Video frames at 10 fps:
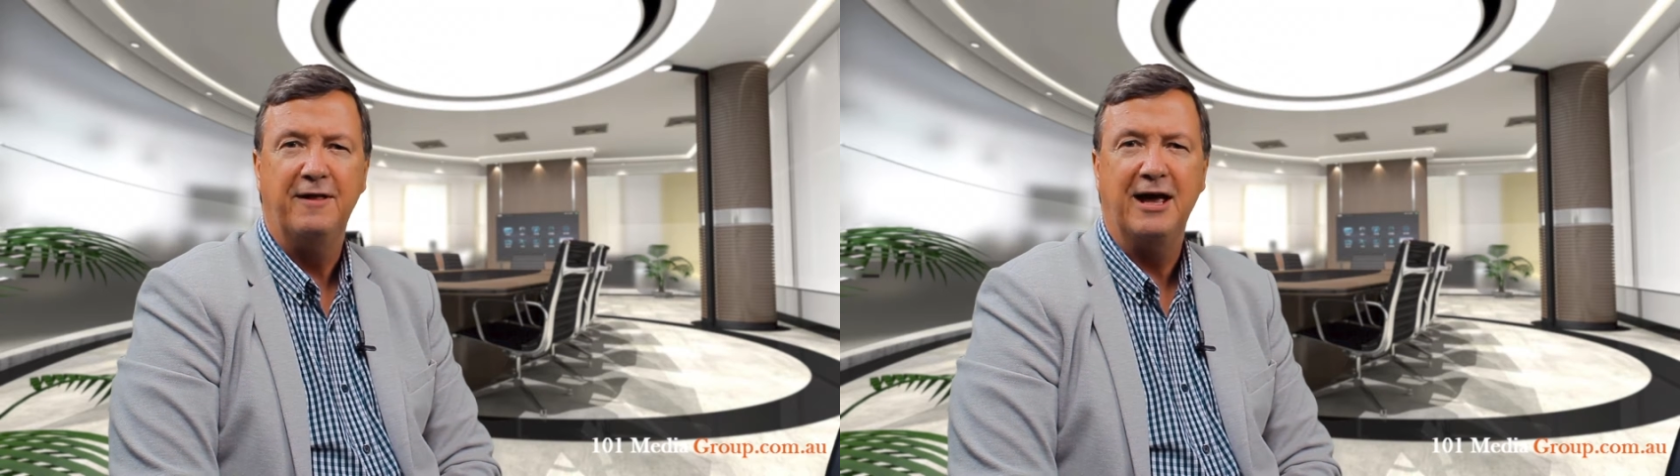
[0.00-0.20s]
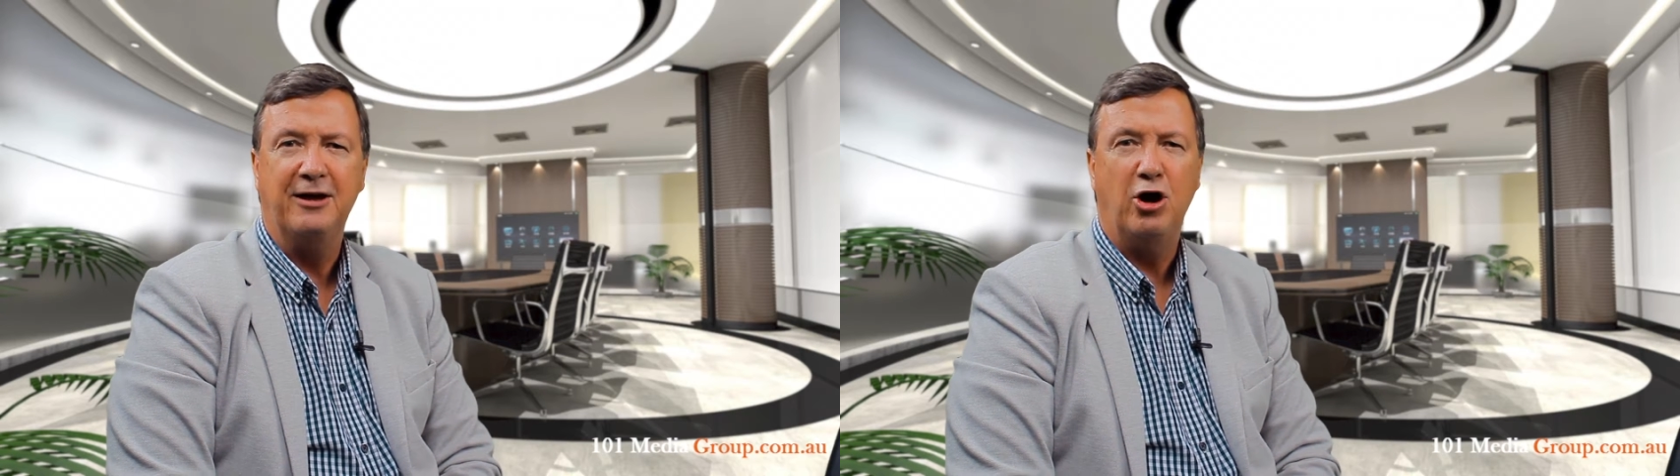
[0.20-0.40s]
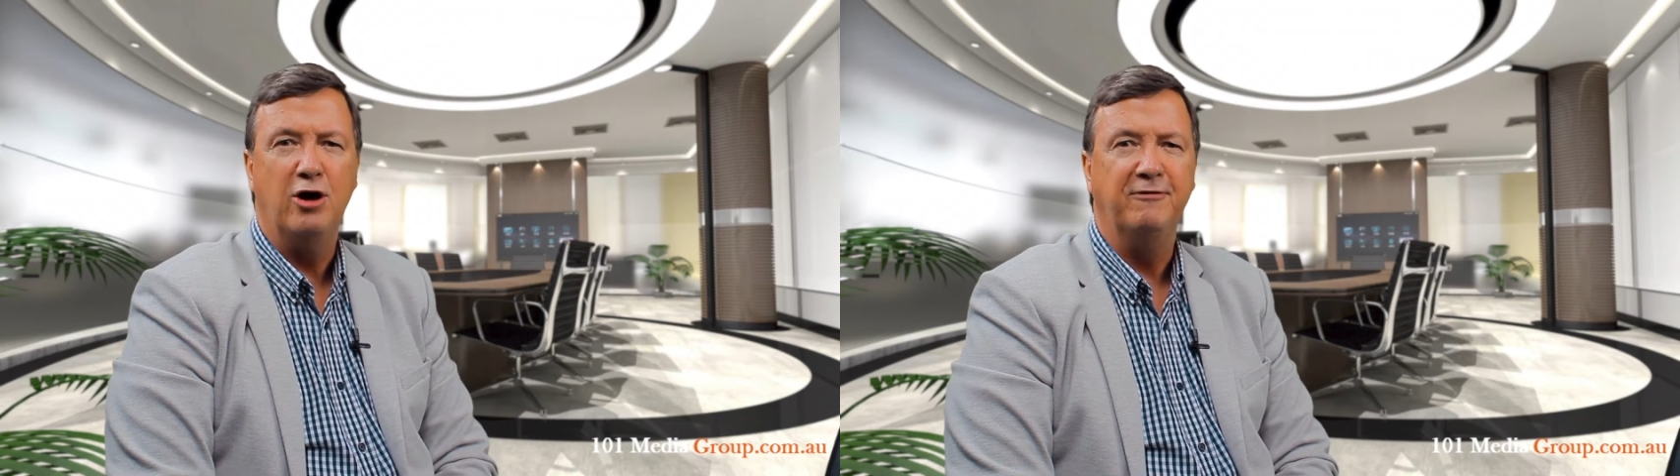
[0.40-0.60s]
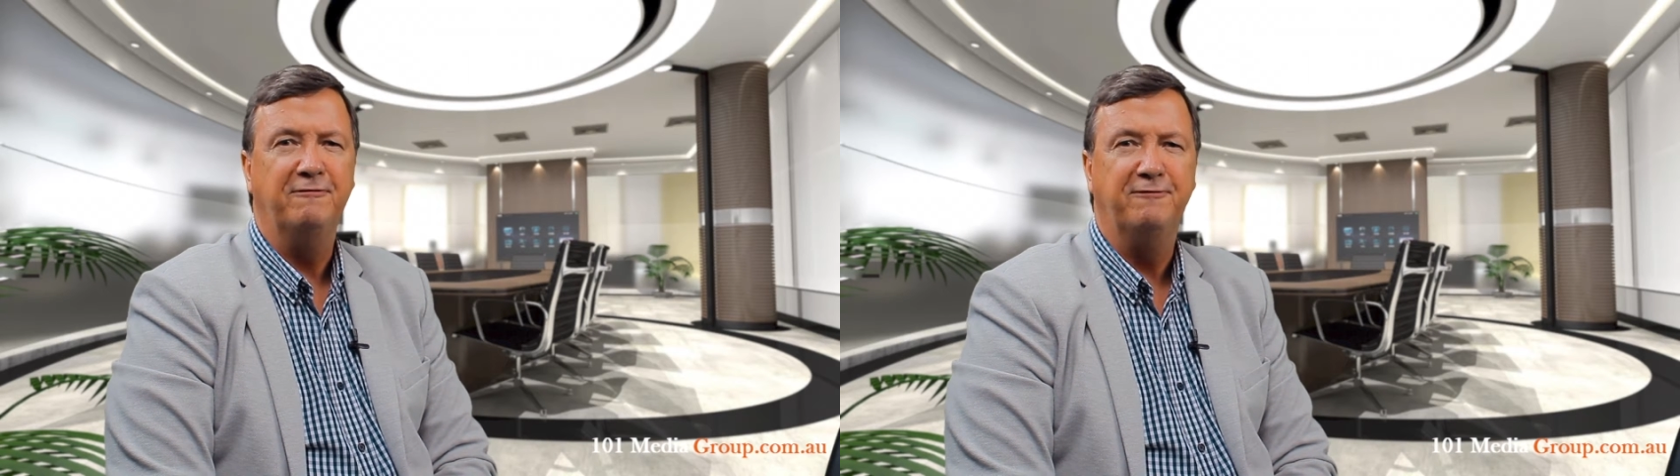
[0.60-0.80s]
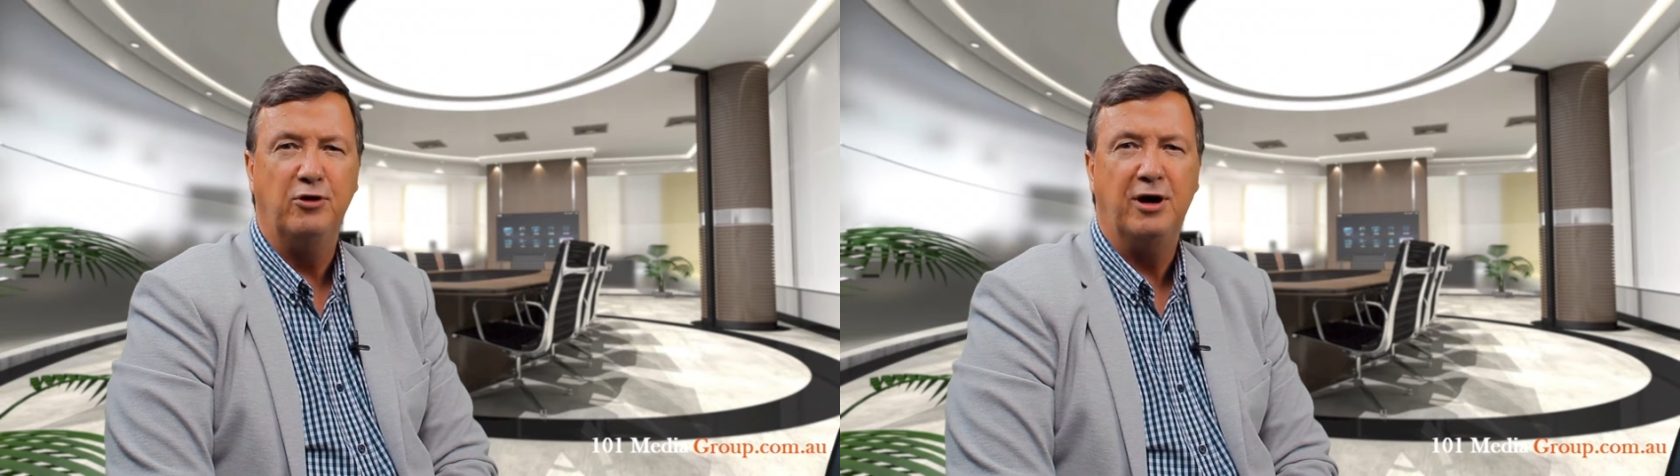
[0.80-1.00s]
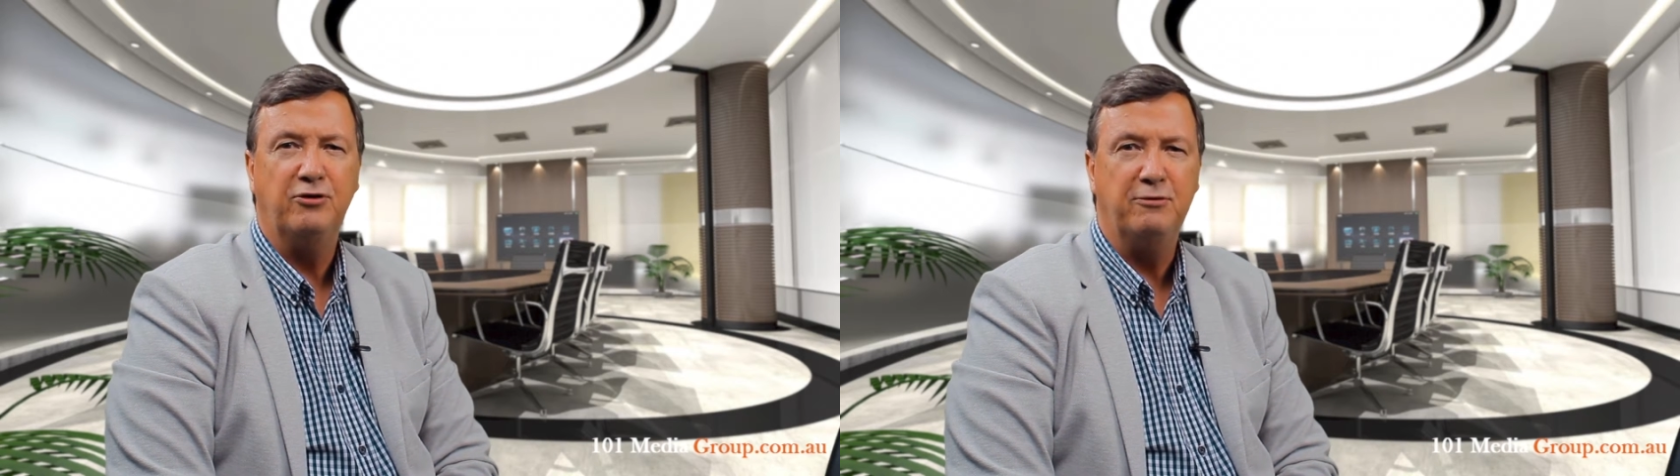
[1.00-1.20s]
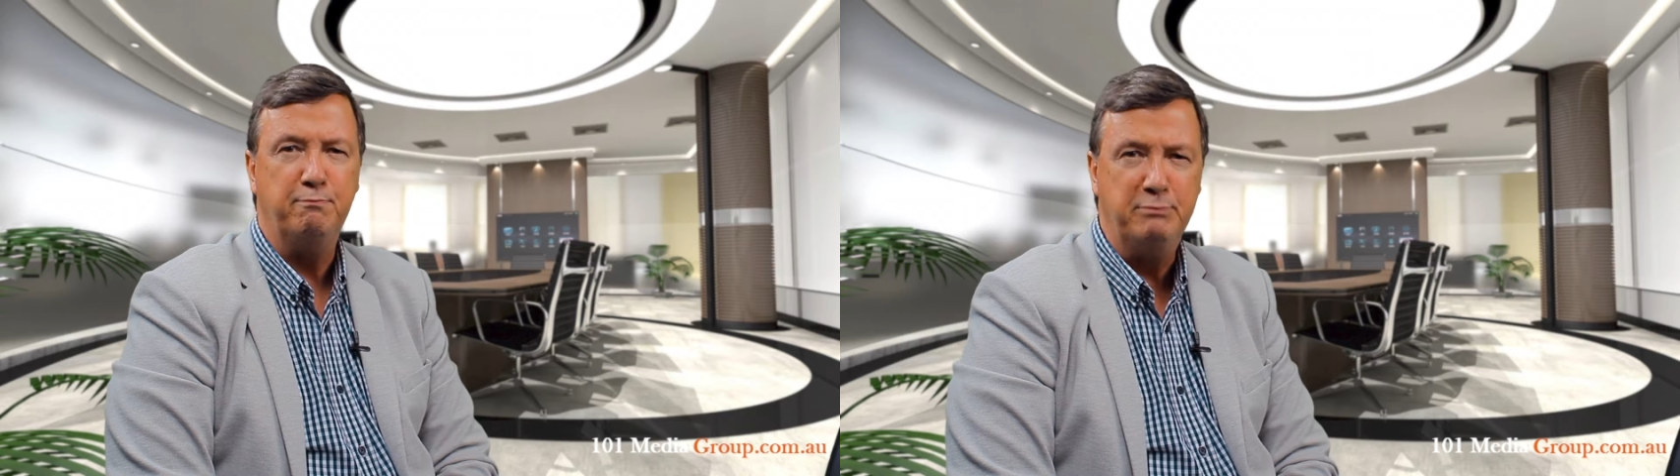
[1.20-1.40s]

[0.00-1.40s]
they had over 400